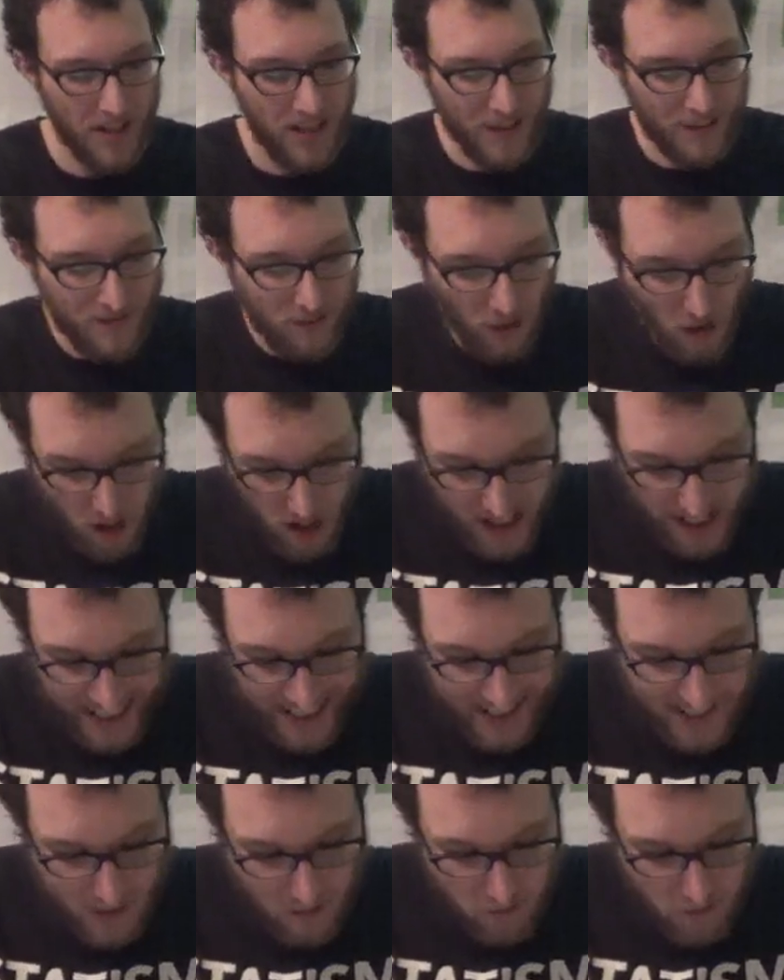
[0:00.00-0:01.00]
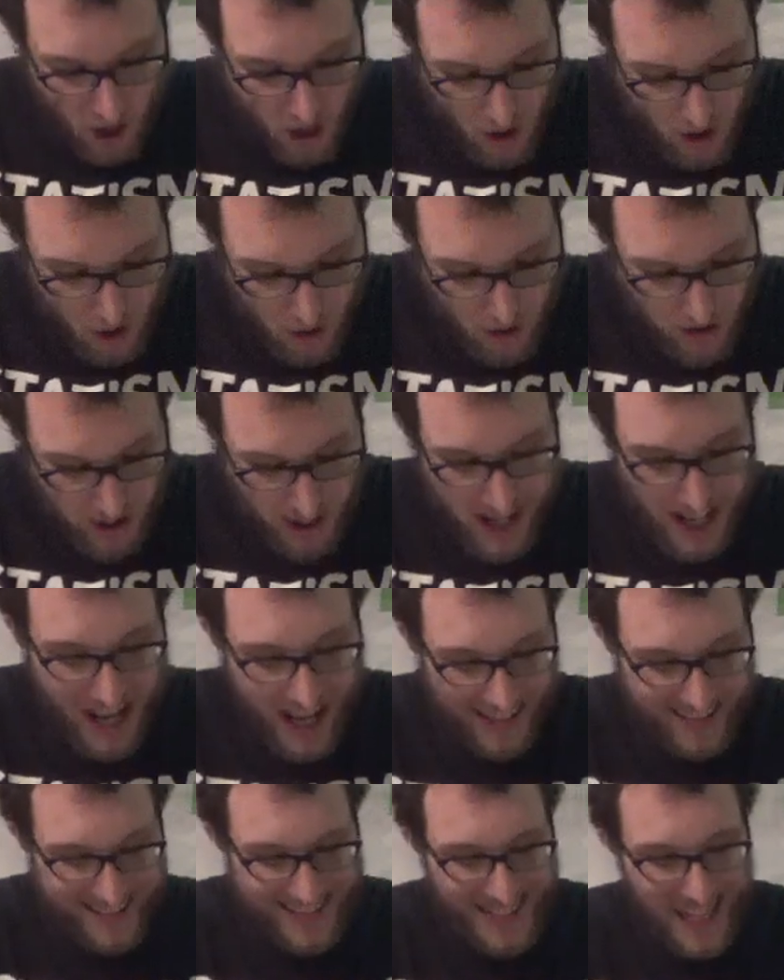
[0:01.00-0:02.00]
The fork in the road
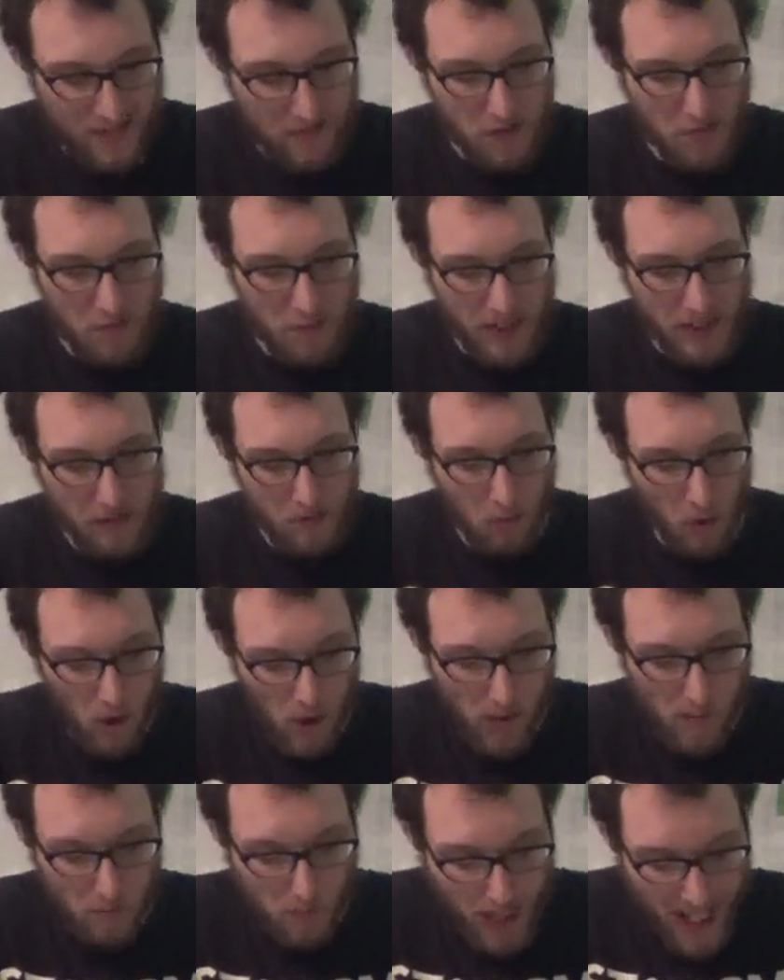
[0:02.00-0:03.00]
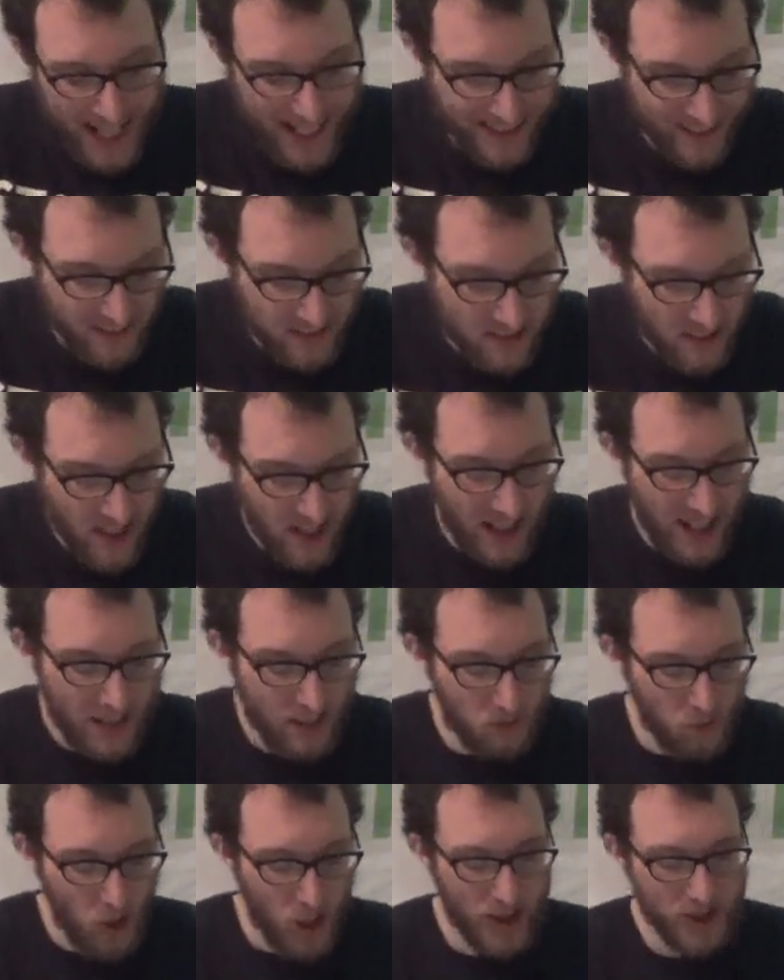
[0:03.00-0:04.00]
has never been more blatant.
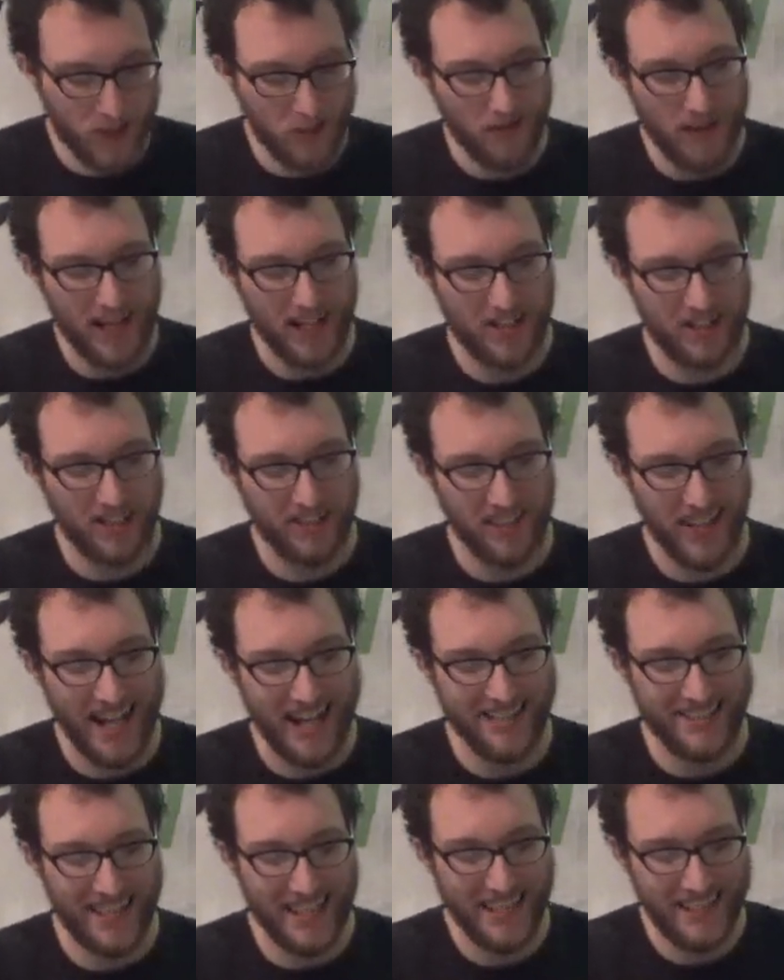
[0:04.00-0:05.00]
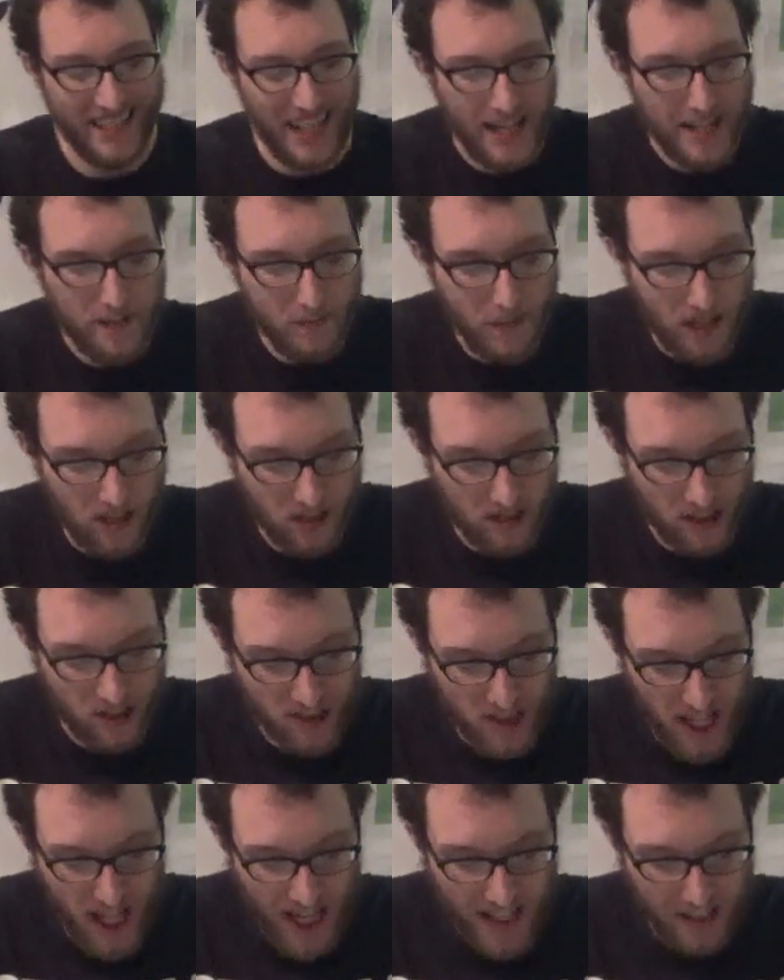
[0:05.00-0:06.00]
In one direction lies a nightmare
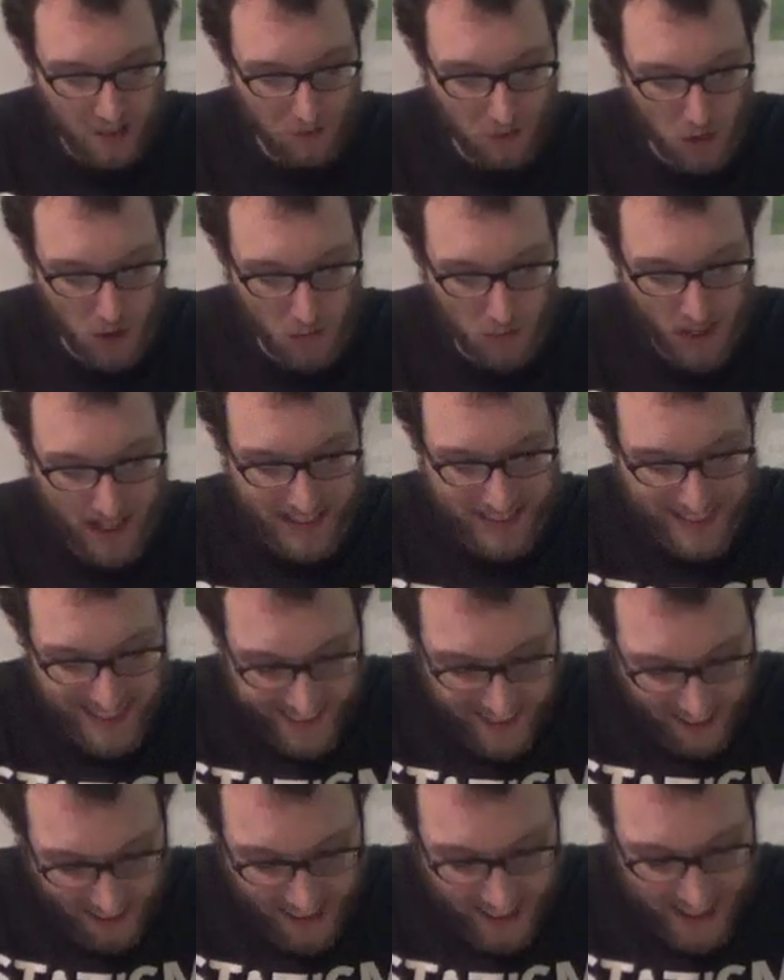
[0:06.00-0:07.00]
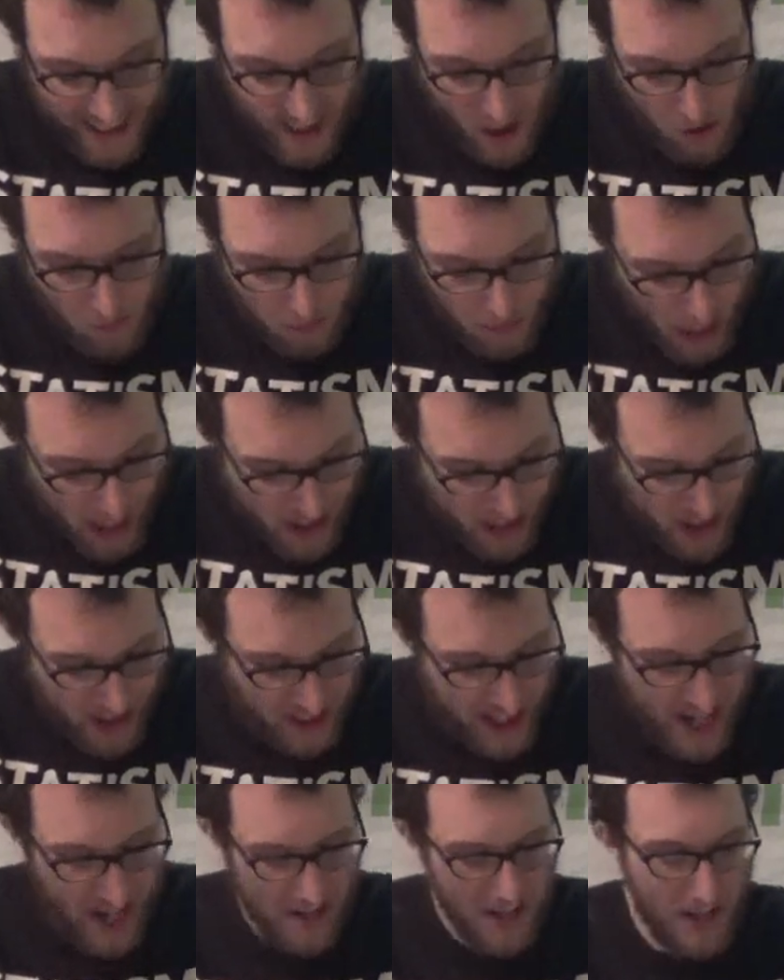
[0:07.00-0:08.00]
society ruled by tyranny,
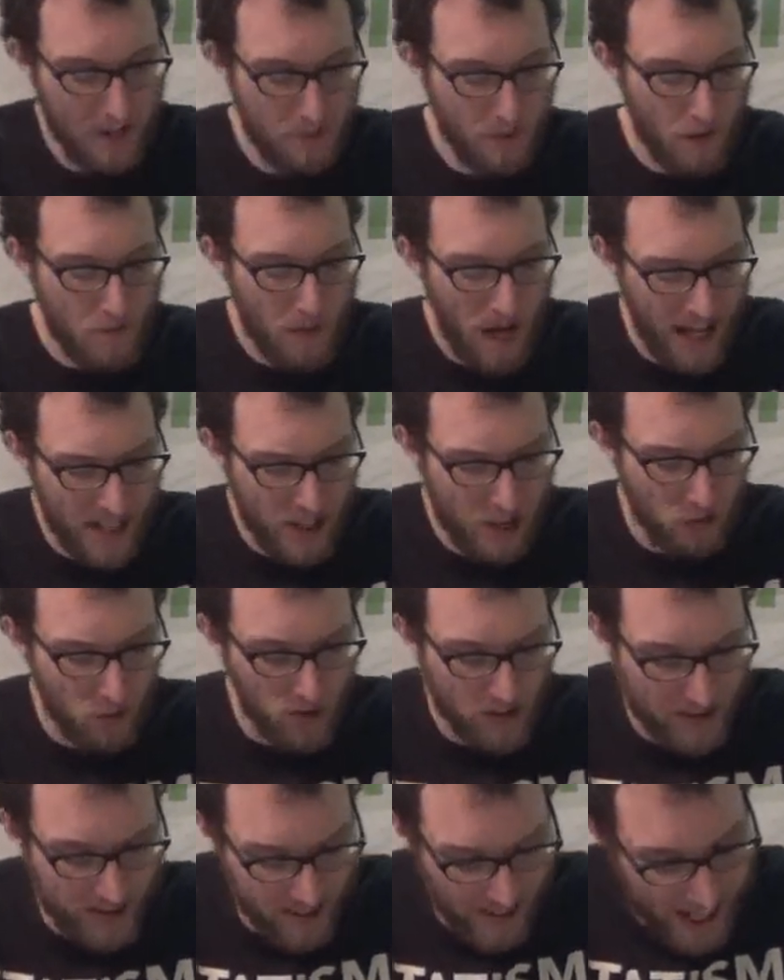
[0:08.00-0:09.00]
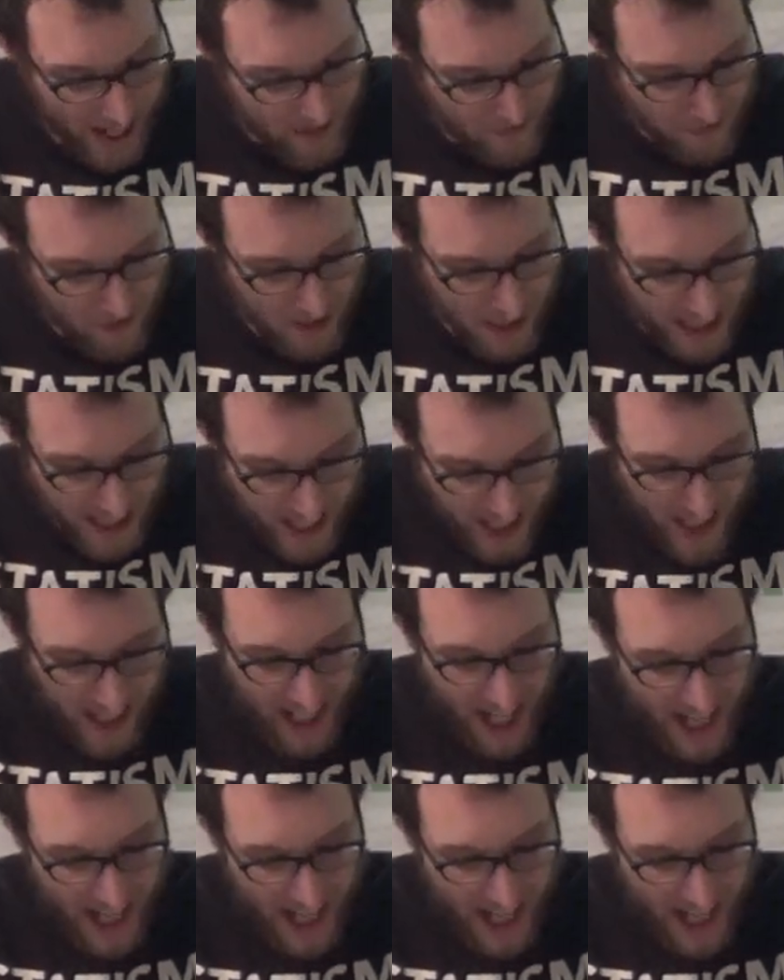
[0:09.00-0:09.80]
oppression, and perpetual slavery.